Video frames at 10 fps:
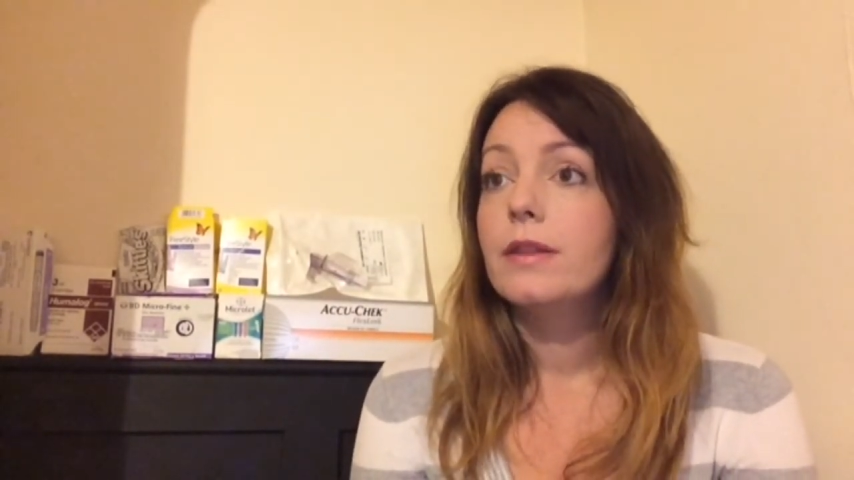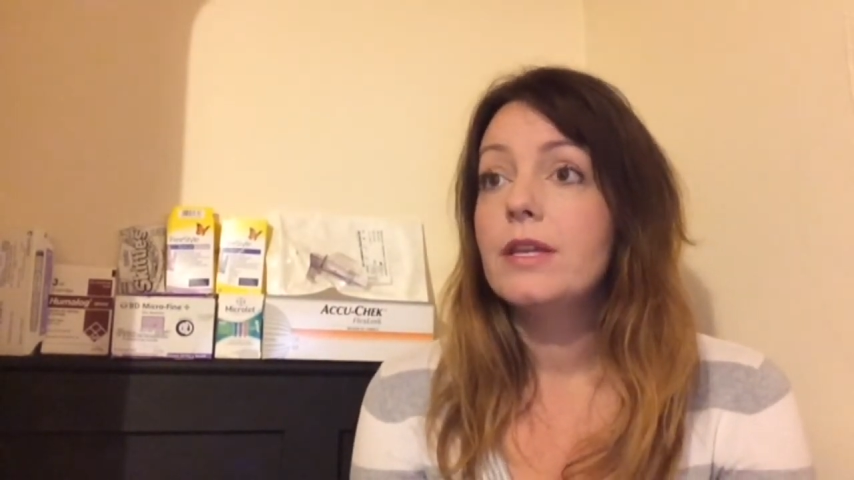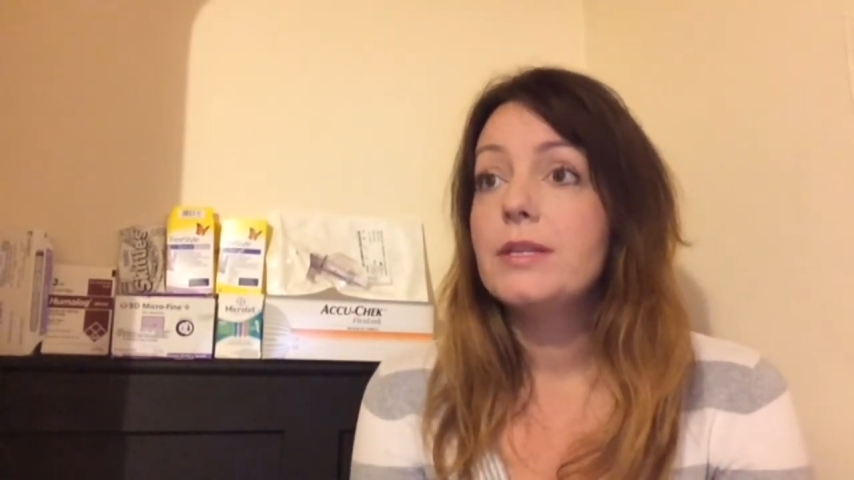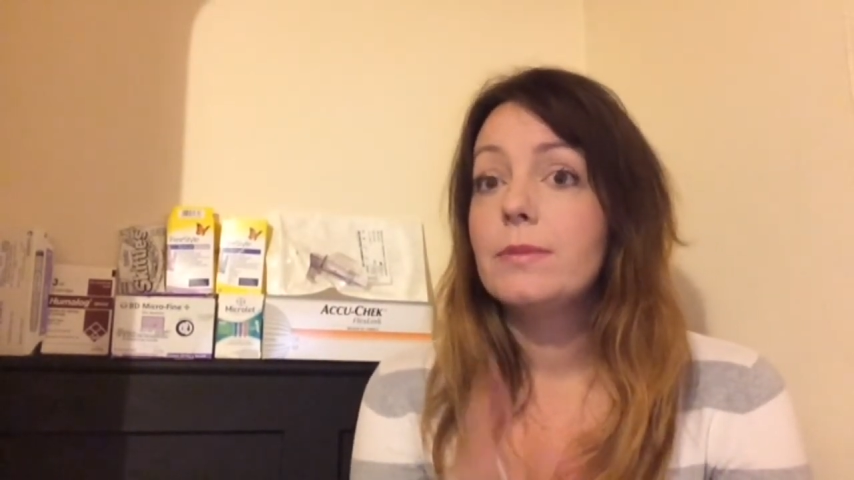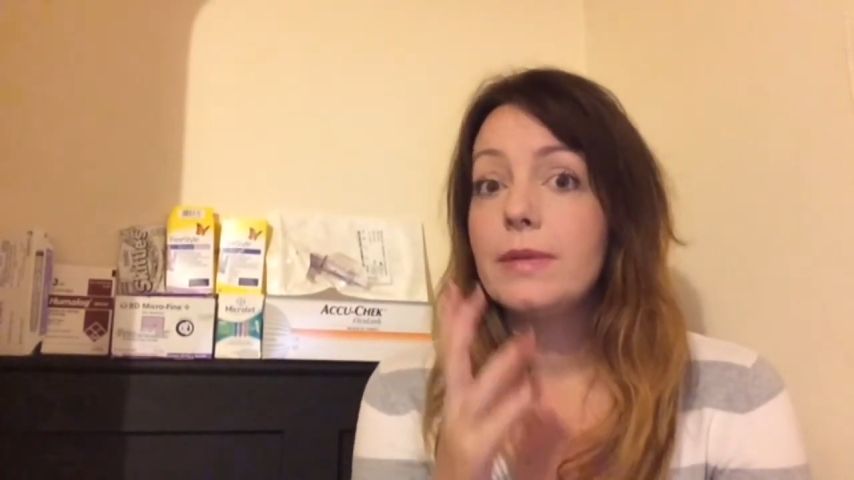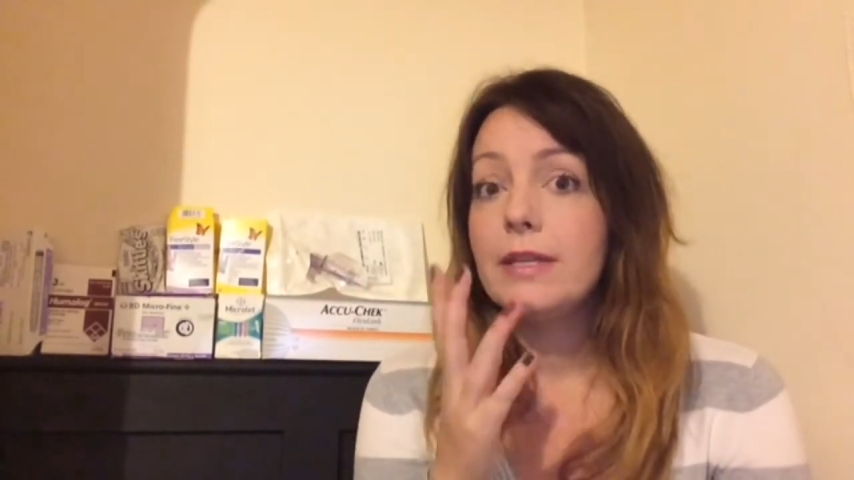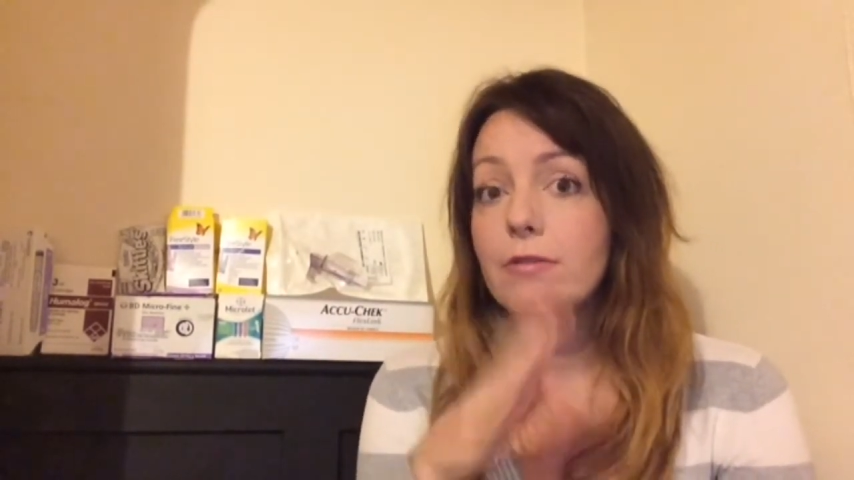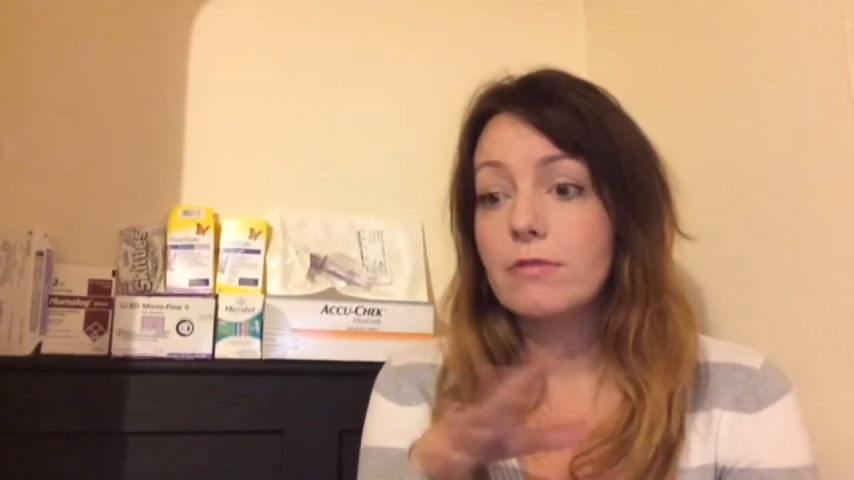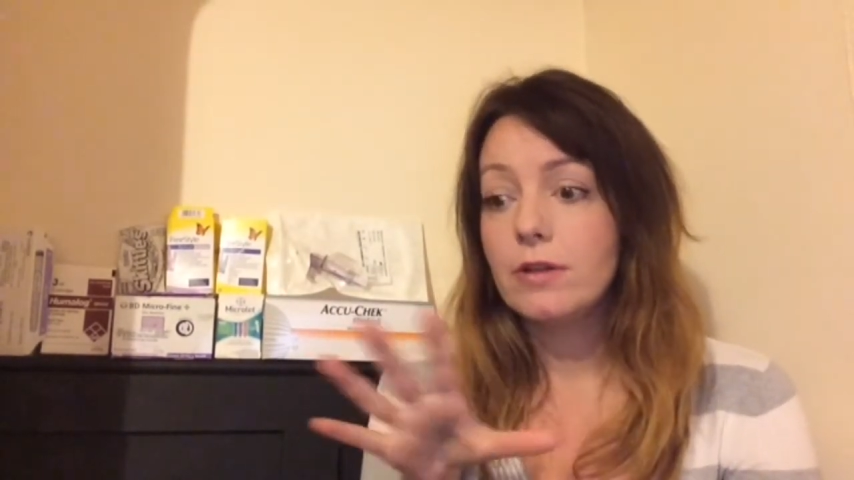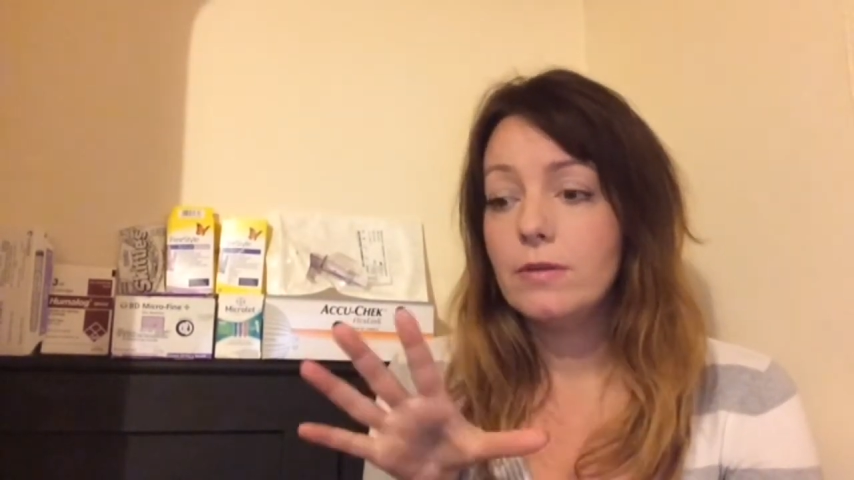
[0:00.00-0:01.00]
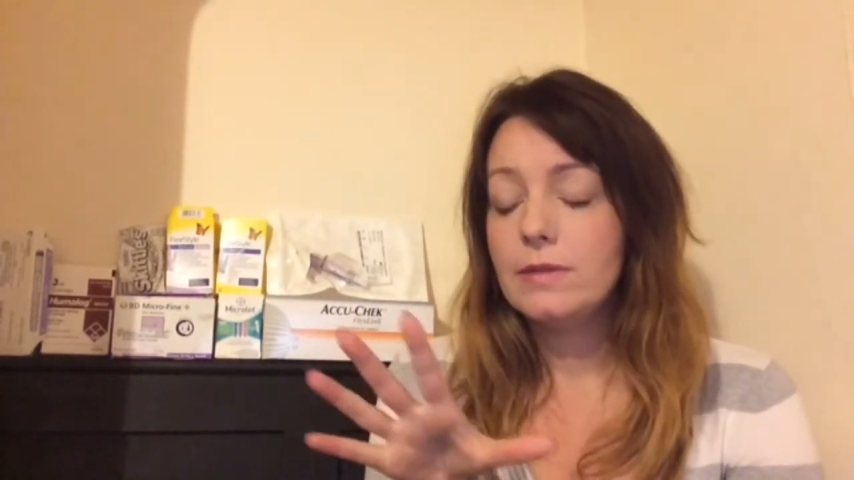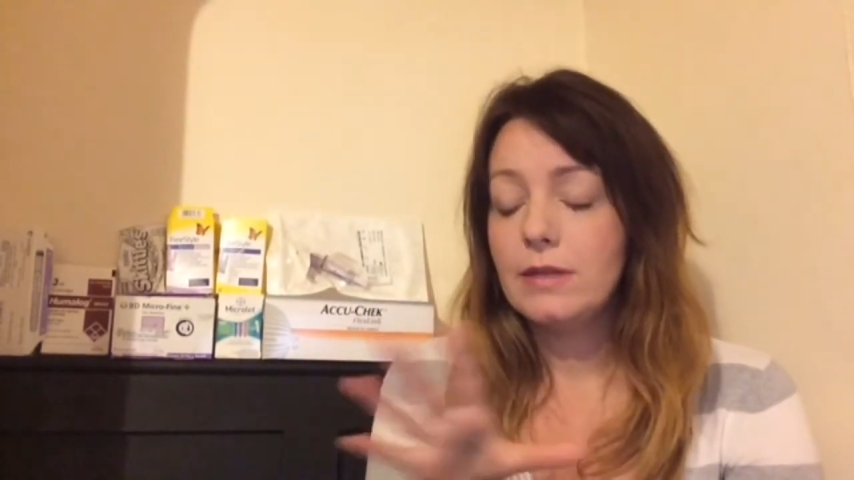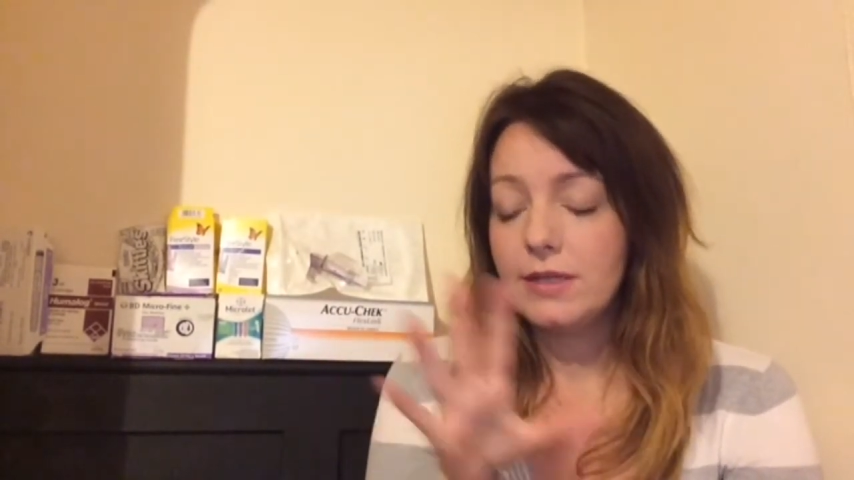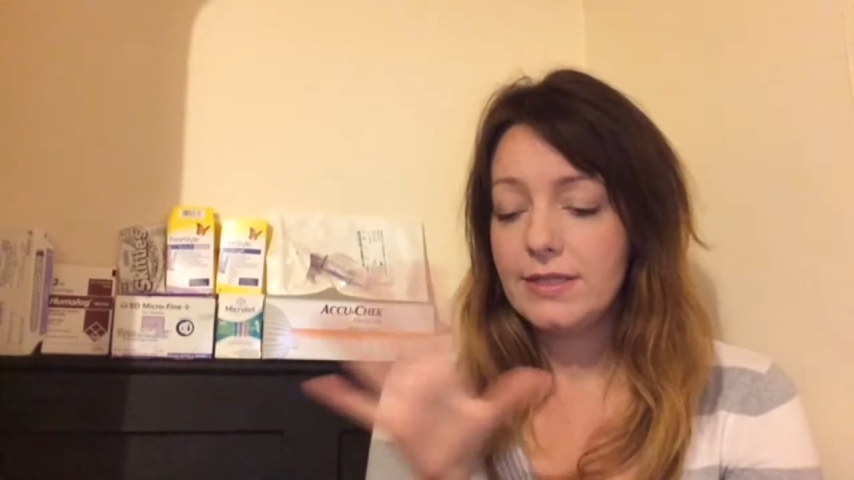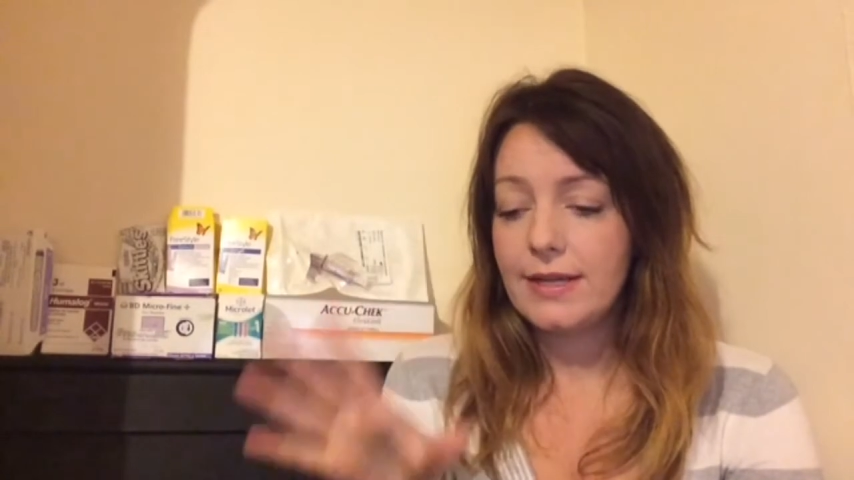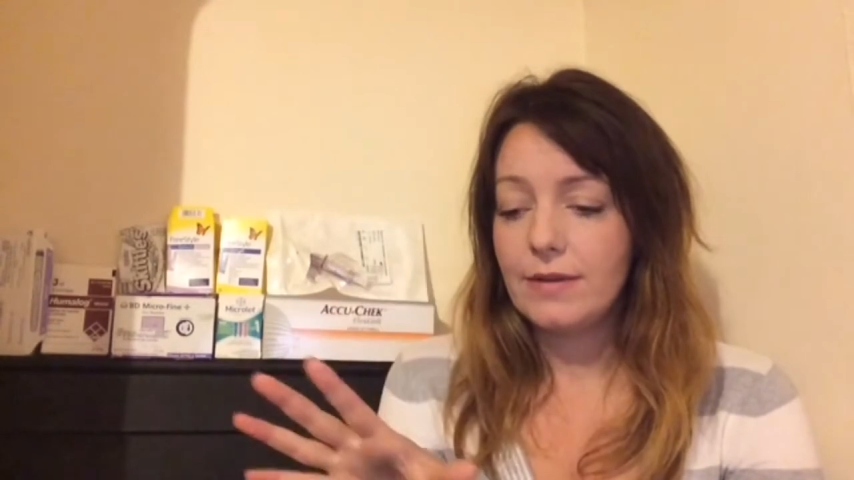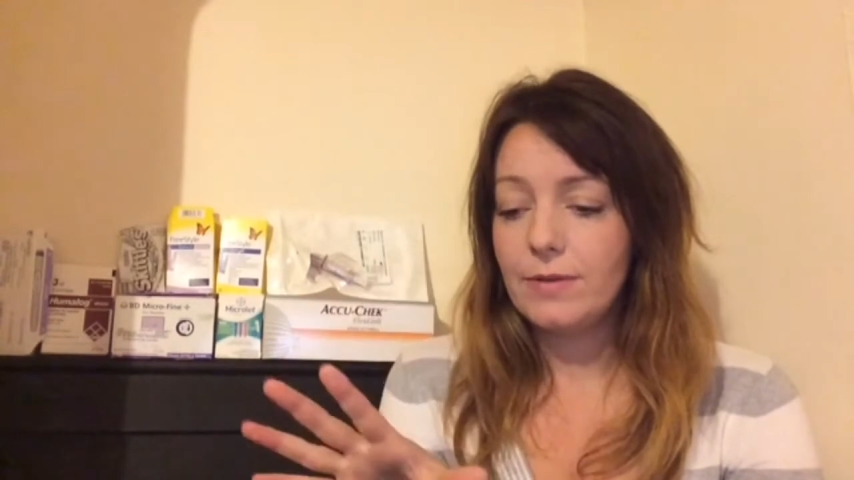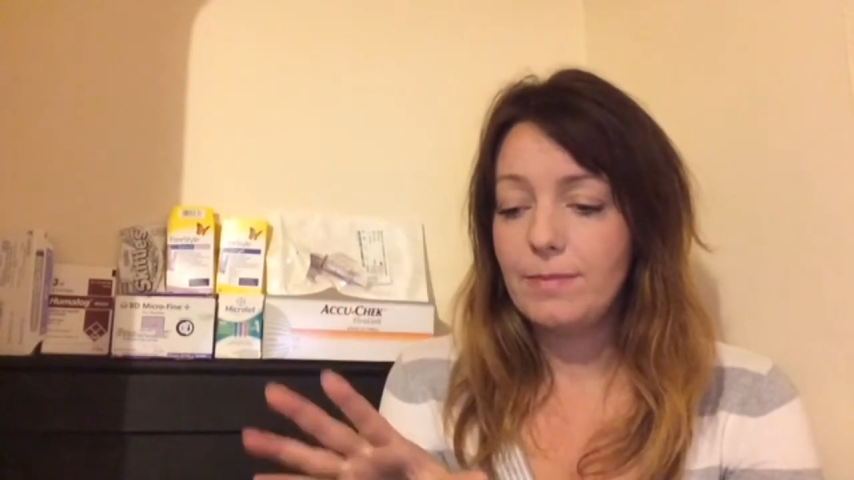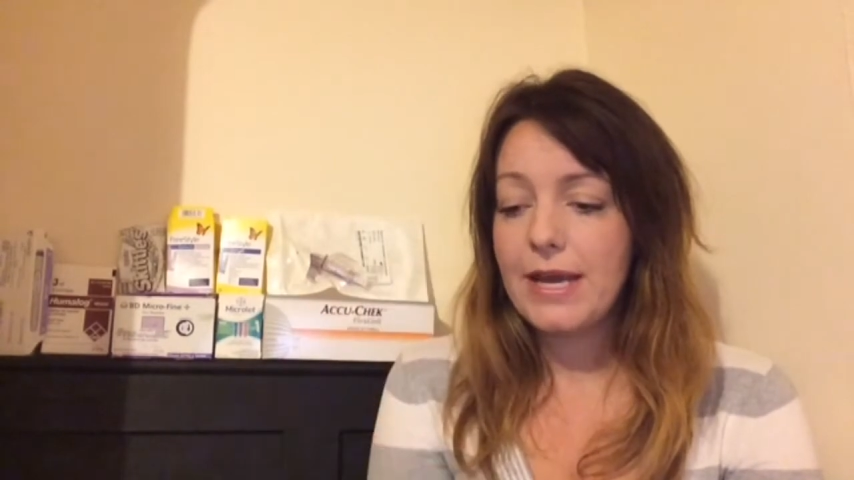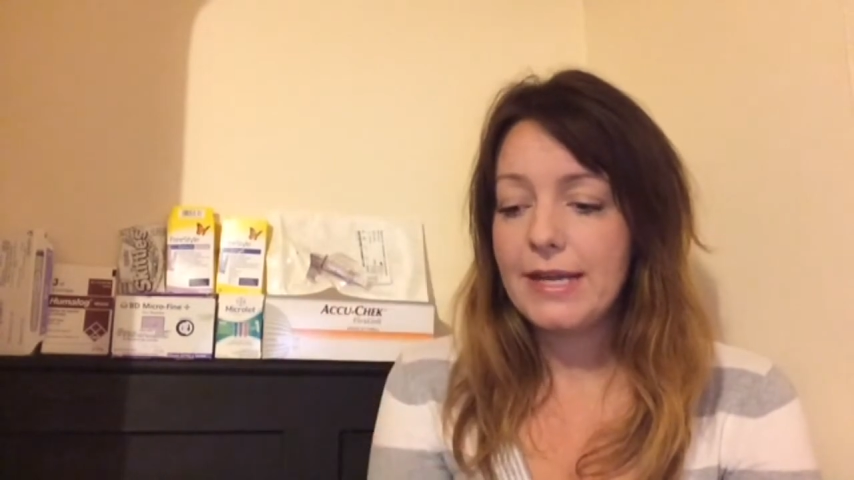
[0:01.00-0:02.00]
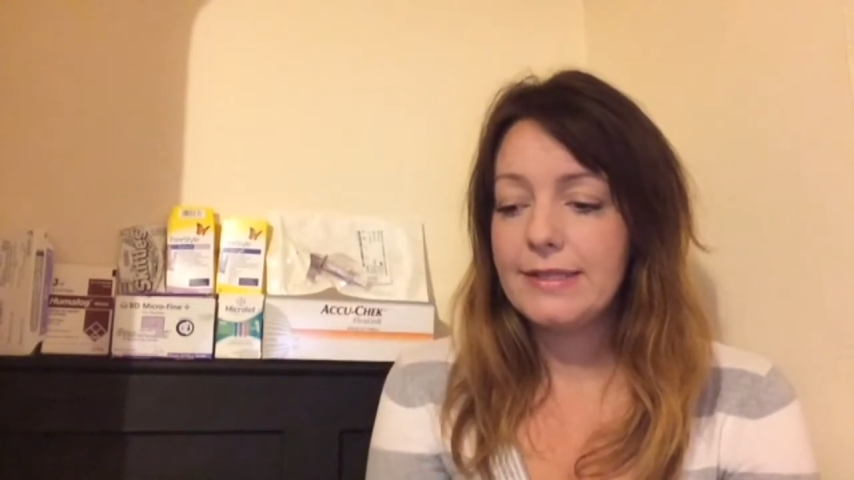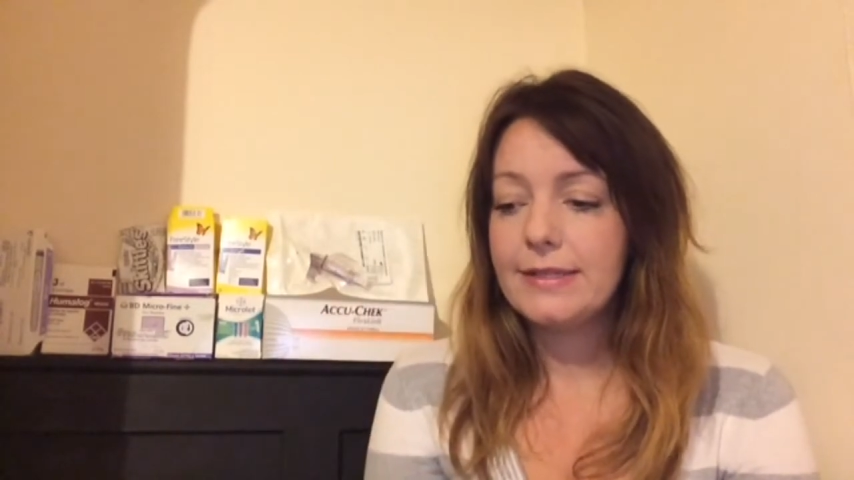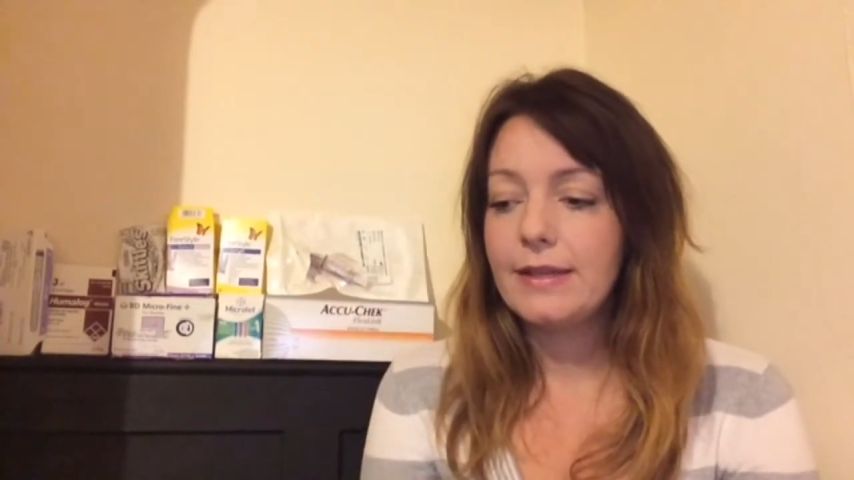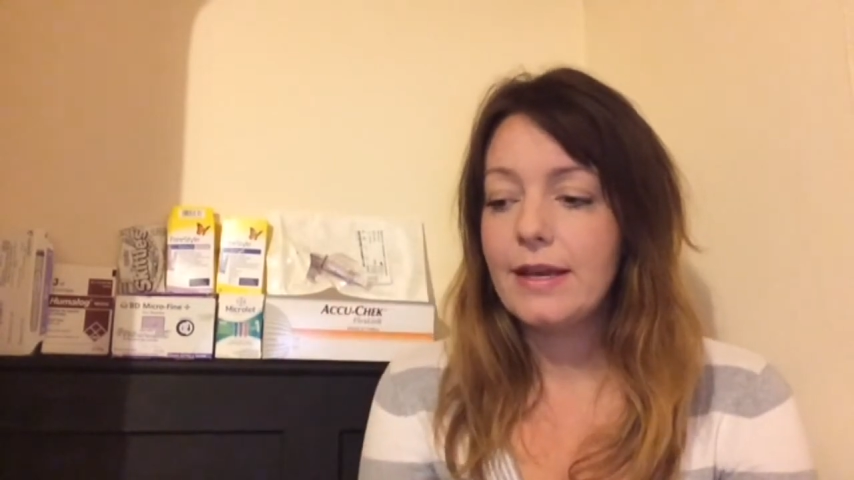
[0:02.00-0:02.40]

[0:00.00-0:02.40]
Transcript: They took me through and I sat on a bed,